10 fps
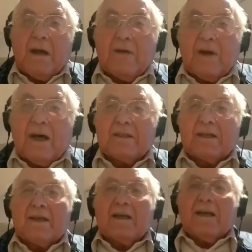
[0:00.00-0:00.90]
And
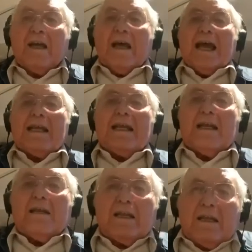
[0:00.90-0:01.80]
he didn't answer
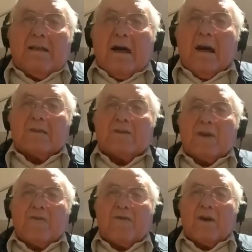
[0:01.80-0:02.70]
for a
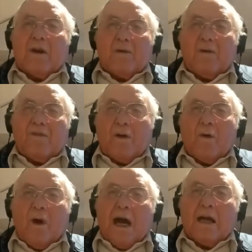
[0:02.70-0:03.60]
while. And
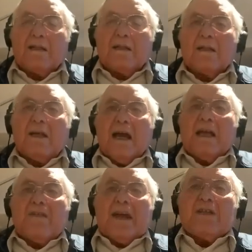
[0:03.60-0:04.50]
eventually
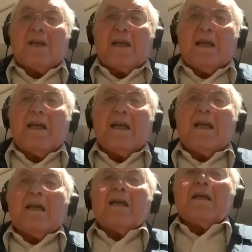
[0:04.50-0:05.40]
he raised his eyes